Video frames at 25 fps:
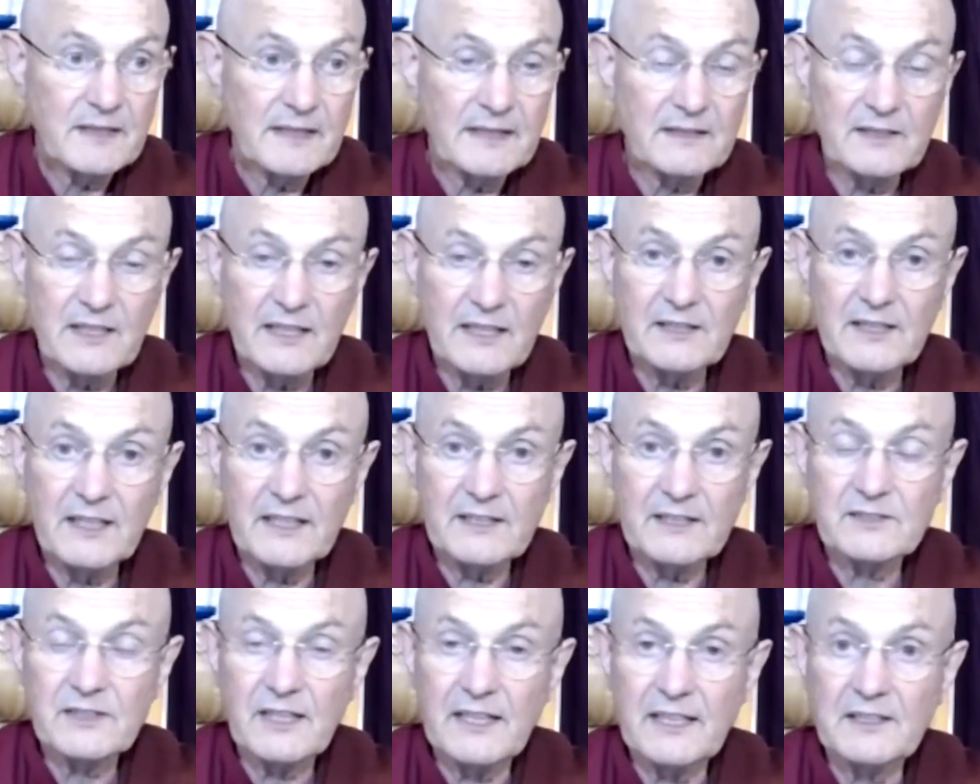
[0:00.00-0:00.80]

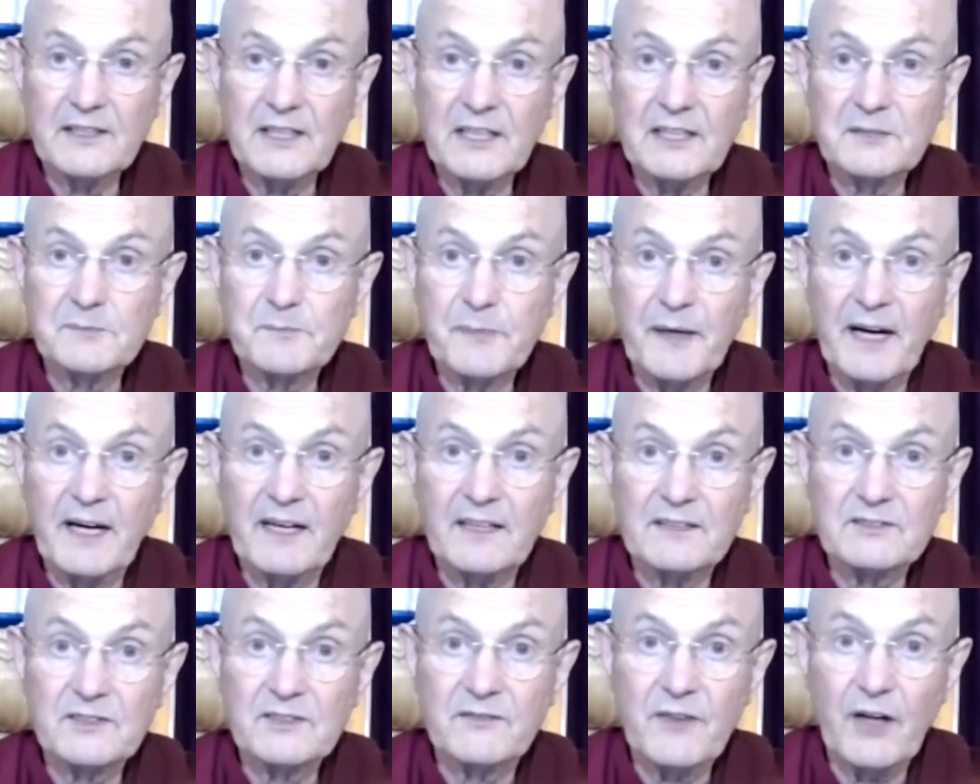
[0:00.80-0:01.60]
it's
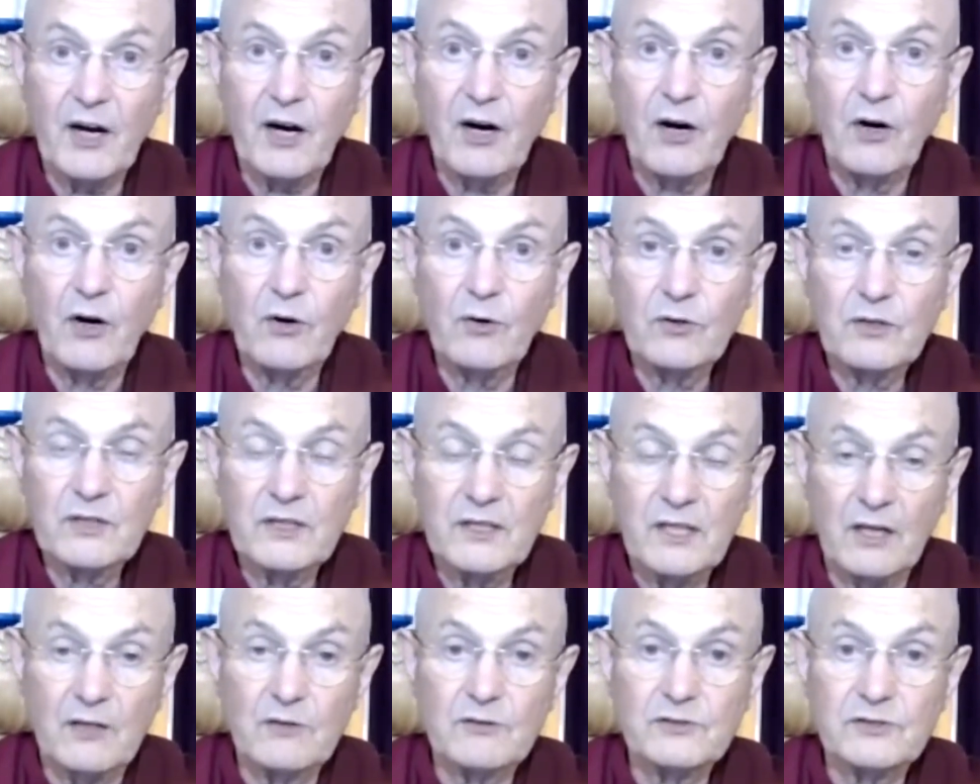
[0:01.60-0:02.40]
part of the whole
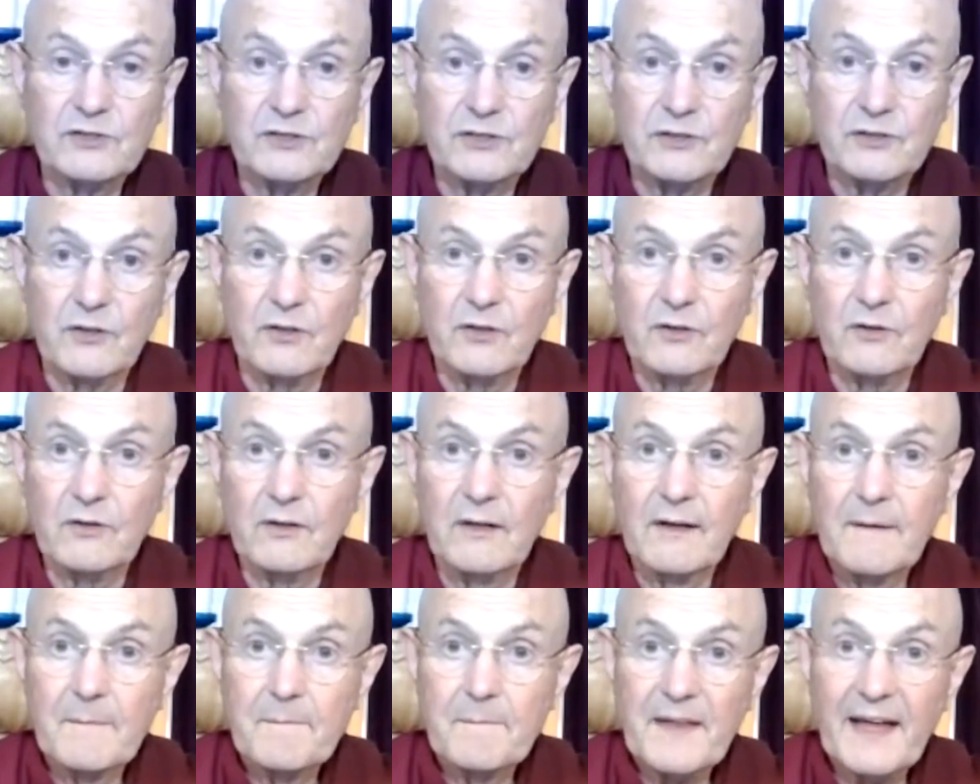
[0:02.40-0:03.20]

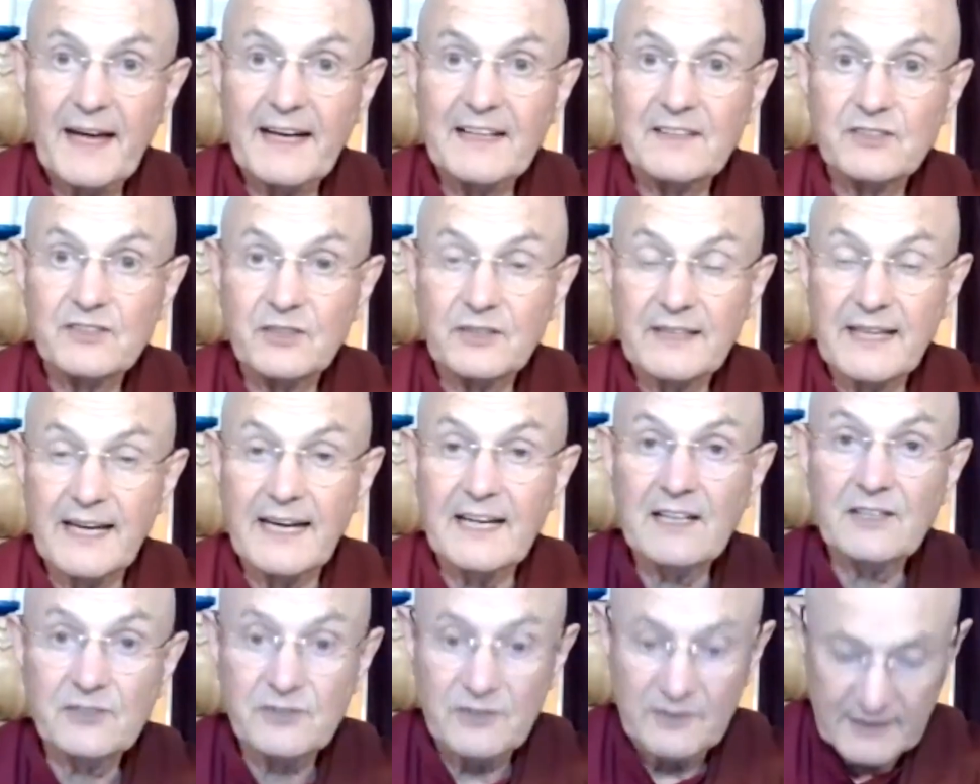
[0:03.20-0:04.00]
cultural
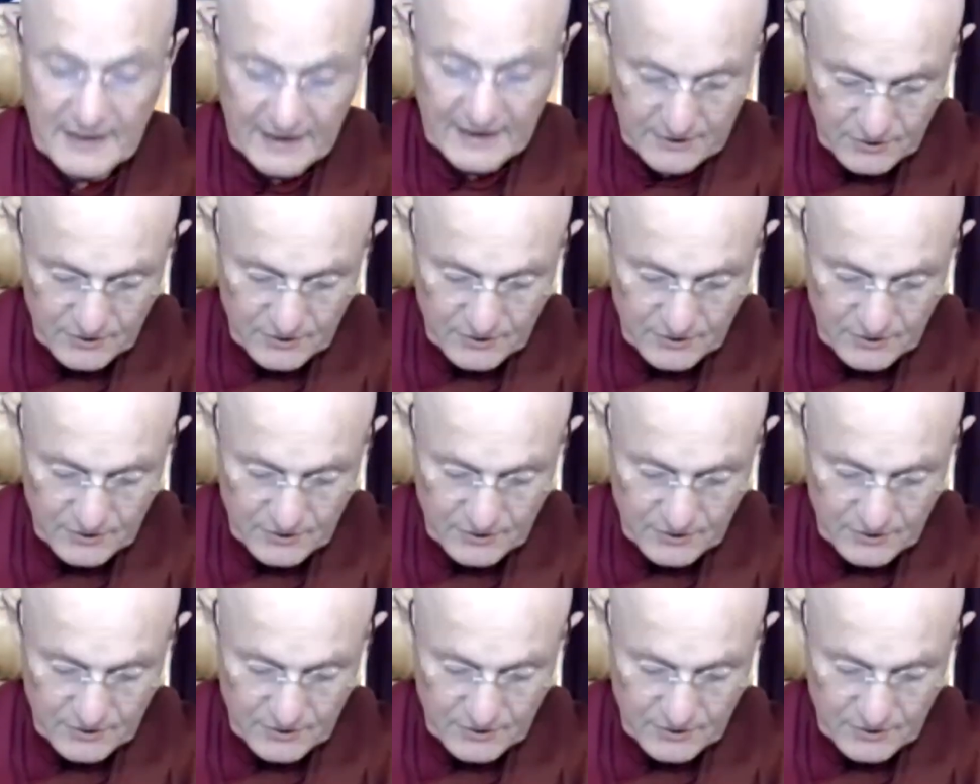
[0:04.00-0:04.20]
education